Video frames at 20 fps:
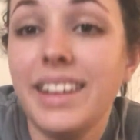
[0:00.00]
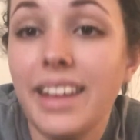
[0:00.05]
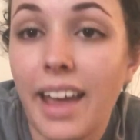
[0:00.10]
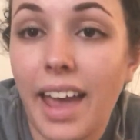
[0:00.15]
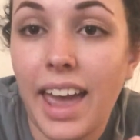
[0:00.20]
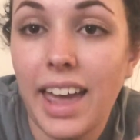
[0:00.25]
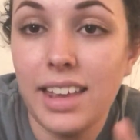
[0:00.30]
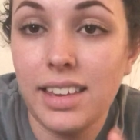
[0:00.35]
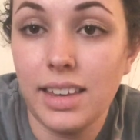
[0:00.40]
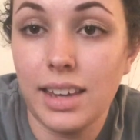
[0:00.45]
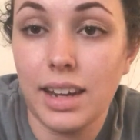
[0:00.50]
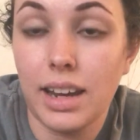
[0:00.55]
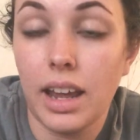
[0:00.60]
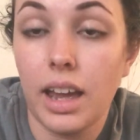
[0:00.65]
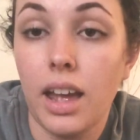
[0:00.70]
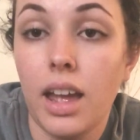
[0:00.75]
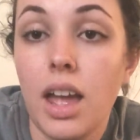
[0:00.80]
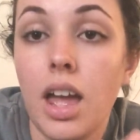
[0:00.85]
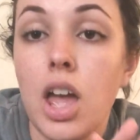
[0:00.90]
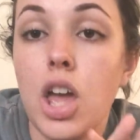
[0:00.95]
hey
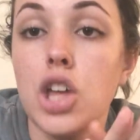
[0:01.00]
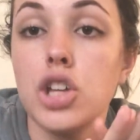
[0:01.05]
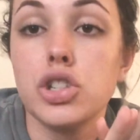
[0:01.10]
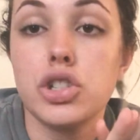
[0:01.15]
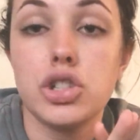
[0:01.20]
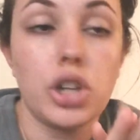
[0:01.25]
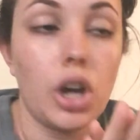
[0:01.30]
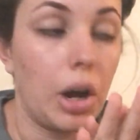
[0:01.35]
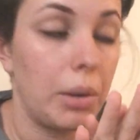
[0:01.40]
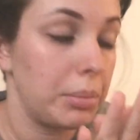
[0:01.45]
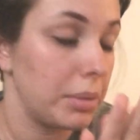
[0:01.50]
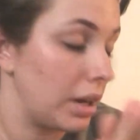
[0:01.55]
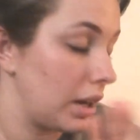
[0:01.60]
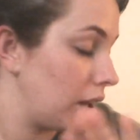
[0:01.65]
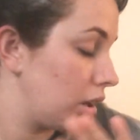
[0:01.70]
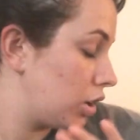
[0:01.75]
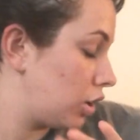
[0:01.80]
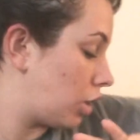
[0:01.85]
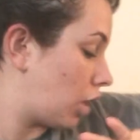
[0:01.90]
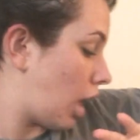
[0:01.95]
Linda, so I'm
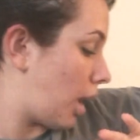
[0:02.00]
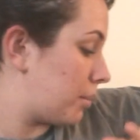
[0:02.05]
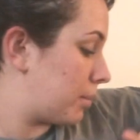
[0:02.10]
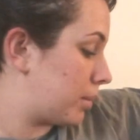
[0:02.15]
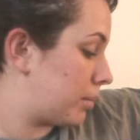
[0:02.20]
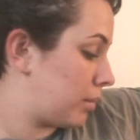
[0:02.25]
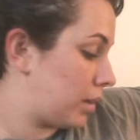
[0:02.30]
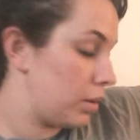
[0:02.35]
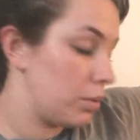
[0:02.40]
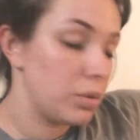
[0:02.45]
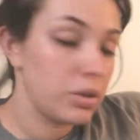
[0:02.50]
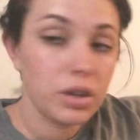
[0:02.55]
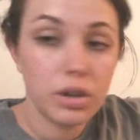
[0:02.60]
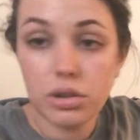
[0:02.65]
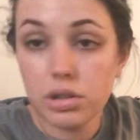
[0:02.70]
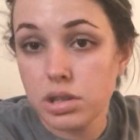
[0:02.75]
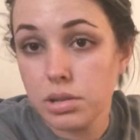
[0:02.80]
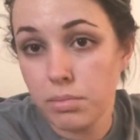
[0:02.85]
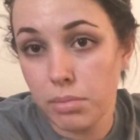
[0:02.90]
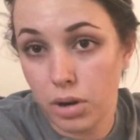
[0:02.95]
gonna meet with you
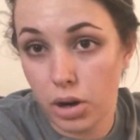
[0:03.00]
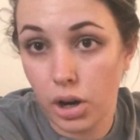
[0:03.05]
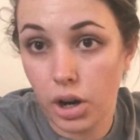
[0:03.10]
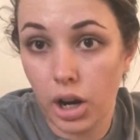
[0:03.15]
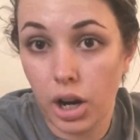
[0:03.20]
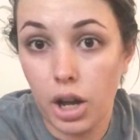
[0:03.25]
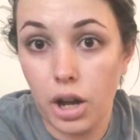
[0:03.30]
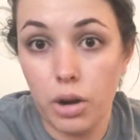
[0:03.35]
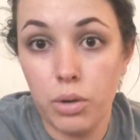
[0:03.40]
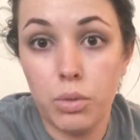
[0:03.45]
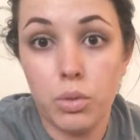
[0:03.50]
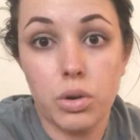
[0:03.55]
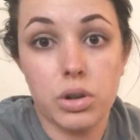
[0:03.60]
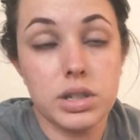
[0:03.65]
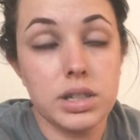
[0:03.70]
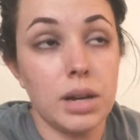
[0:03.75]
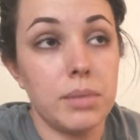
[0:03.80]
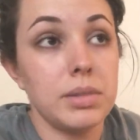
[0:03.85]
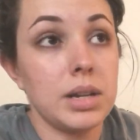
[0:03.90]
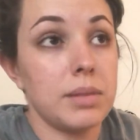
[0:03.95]
tomorrow, or
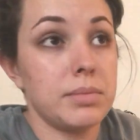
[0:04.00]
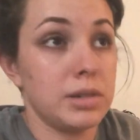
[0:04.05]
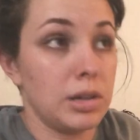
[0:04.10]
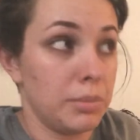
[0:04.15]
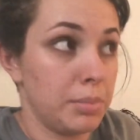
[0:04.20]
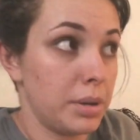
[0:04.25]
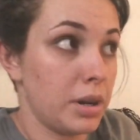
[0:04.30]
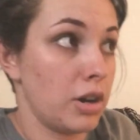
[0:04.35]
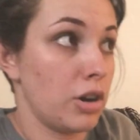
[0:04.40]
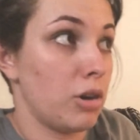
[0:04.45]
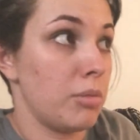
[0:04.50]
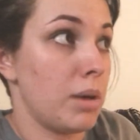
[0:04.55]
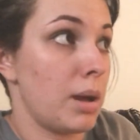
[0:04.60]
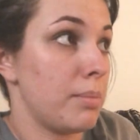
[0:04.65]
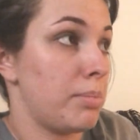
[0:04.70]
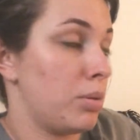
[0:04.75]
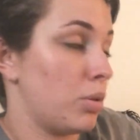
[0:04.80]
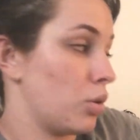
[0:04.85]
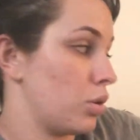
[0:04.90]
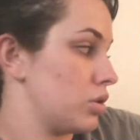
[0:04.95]
sometimes I'll put it on my
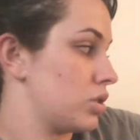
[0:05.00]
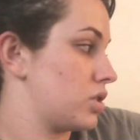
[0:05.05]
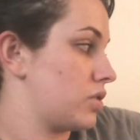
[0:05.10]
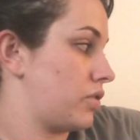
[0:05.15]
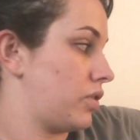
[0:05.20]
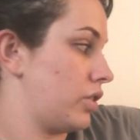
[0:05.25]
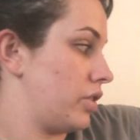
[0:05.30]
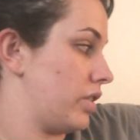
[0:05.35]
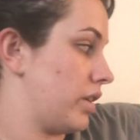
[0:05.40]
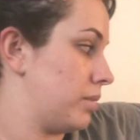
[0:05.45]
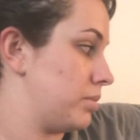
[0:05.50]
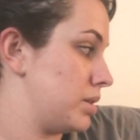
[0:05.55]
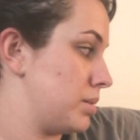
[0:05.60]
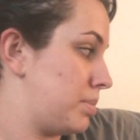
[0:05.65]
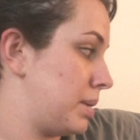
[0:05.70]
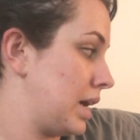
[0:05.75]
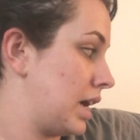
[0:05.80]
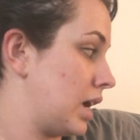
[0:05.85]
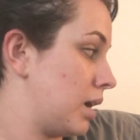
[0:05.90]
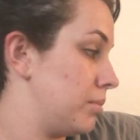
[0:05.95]
porch for them to
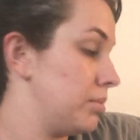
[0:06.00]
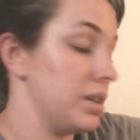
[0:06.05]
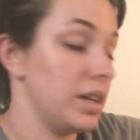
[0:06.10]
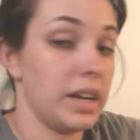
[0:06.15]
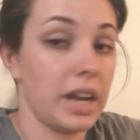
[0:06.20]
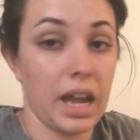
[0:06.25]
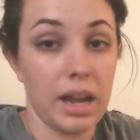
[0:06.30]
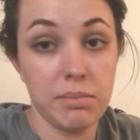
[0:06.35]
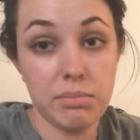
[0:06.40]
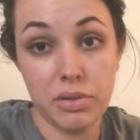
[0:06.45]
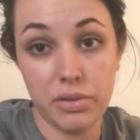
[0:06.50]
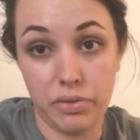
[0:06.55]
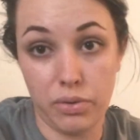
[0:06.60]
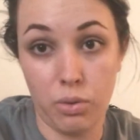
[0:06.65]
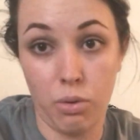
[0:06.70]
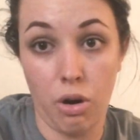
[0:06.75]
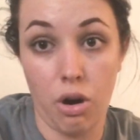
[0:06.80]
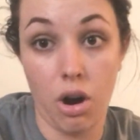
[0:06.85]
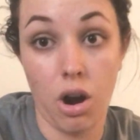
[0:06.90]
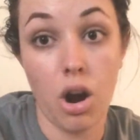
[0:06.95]
pick up the night
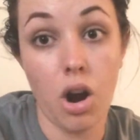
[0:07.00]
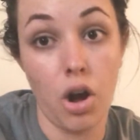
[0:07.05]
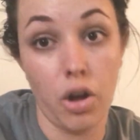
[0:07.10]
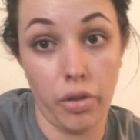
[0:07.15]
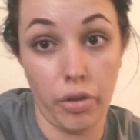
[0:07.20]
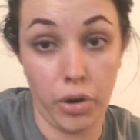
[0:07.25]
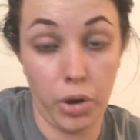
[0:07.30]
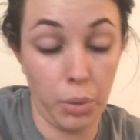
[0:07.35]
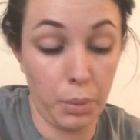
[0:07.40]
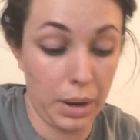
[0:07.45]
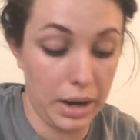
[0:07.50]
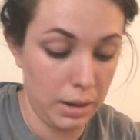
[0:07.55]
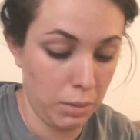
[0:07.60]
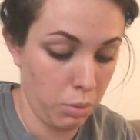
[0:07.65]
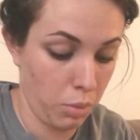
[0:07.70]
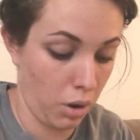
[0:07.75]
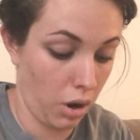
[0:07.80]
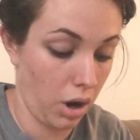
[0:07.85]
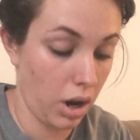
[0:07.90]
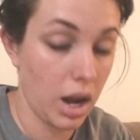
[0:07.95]
before on their way to
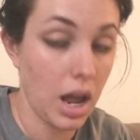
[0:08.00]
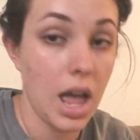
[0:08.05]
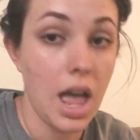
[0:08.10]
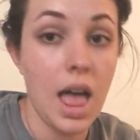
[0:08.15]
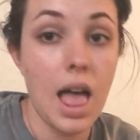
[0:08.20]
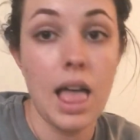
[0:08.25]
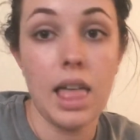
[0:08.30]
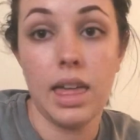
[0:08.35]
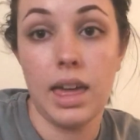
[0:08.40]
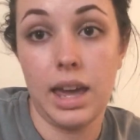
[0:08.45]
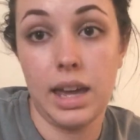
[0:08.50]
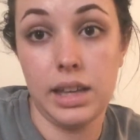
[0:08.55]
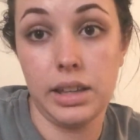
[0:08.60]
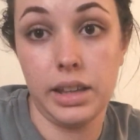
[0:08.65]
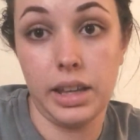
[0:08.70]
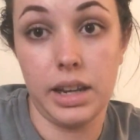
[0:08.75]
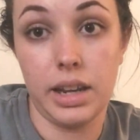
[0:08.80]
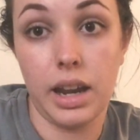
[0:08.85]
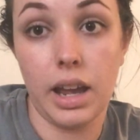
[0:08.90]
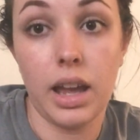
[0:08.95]
work. Hey
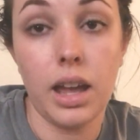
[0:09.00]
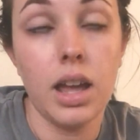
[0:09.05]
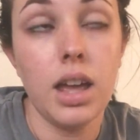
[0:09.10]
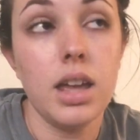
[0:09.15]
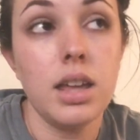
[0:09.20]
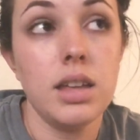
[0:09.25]
Linda,